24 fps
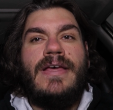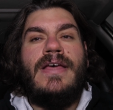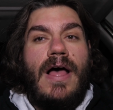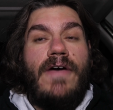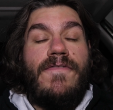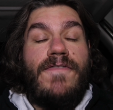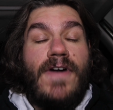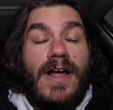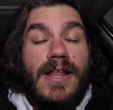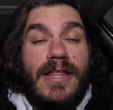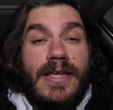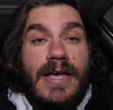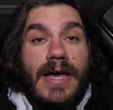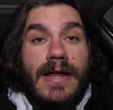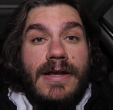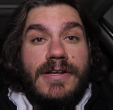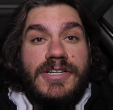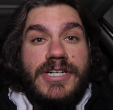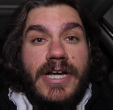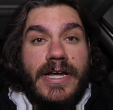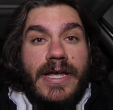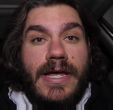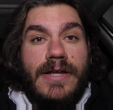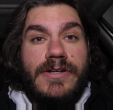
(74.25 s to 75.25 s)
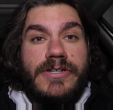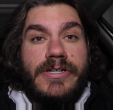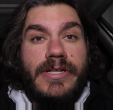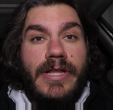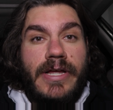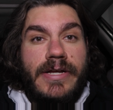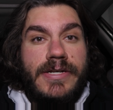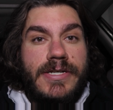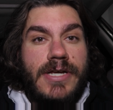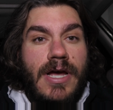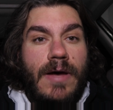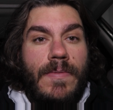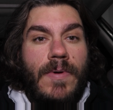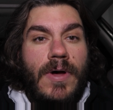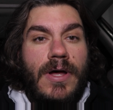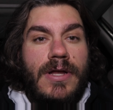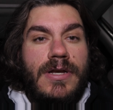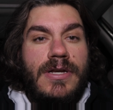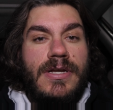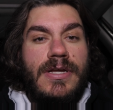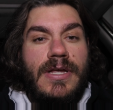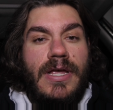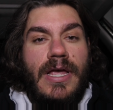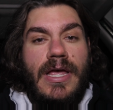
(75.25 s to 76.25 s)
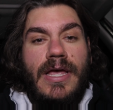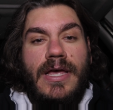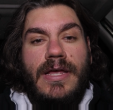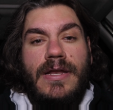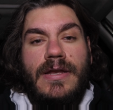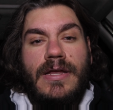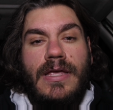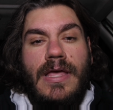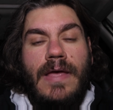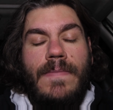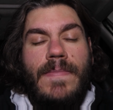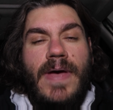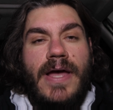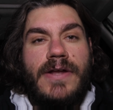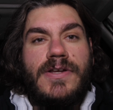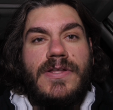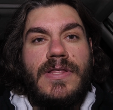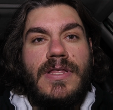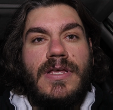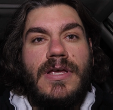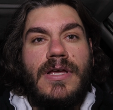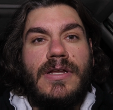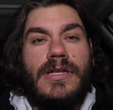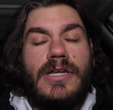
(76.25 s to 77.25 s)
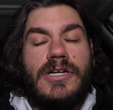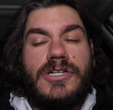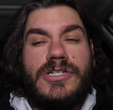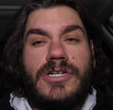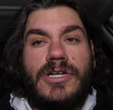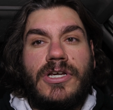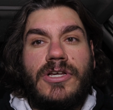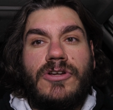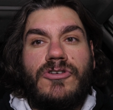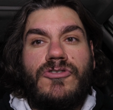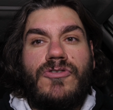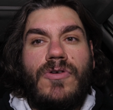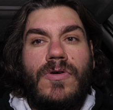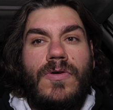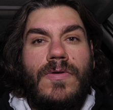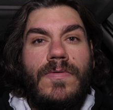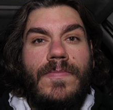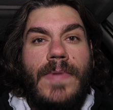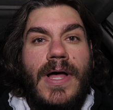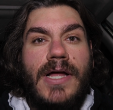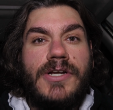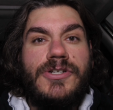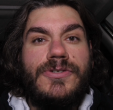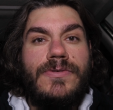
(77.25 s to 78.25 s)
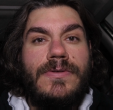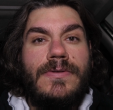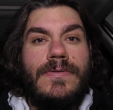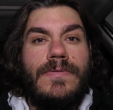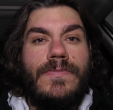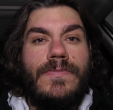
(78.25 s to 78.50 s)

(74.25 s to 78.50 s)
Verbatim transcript: I finally got a check engine light to come on and it came back to the ignition control module,